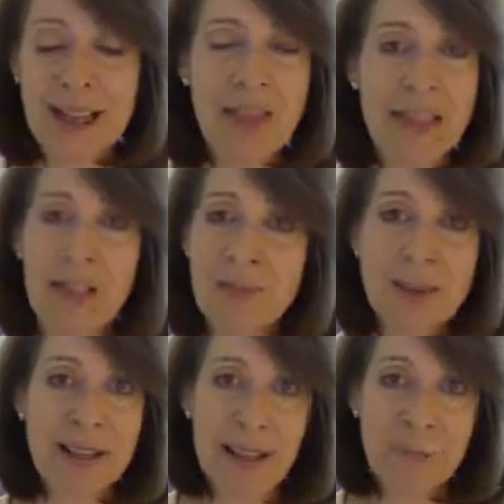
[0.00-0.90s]
They loved my
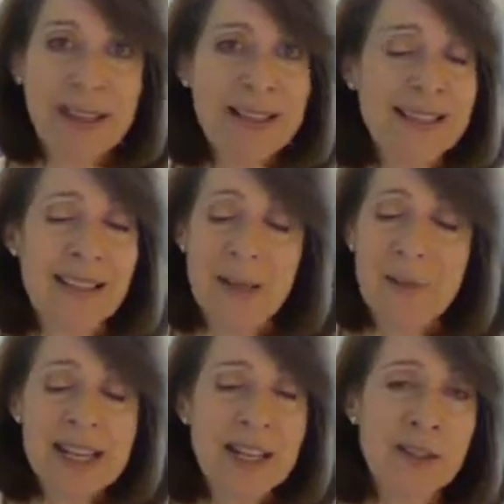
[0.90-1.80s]
company. They said, come in
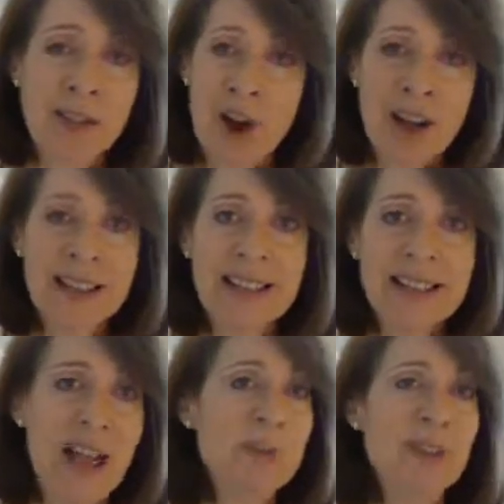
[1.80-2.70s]
here and talk
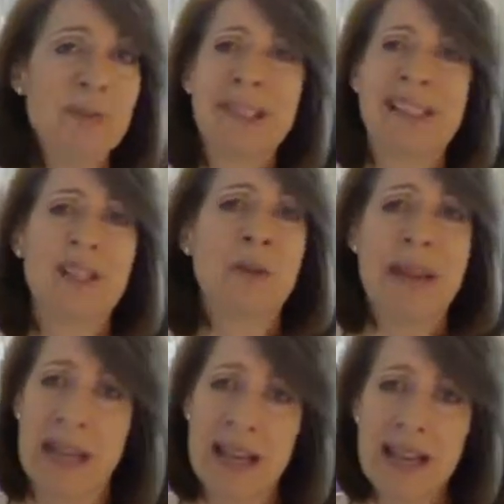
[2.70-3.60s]
anytime, but please don't make
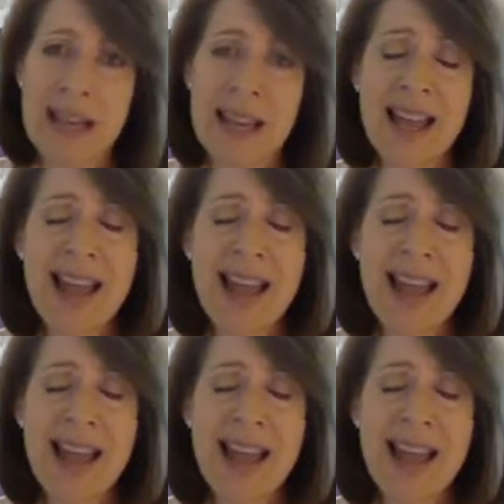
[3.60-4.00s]
anything.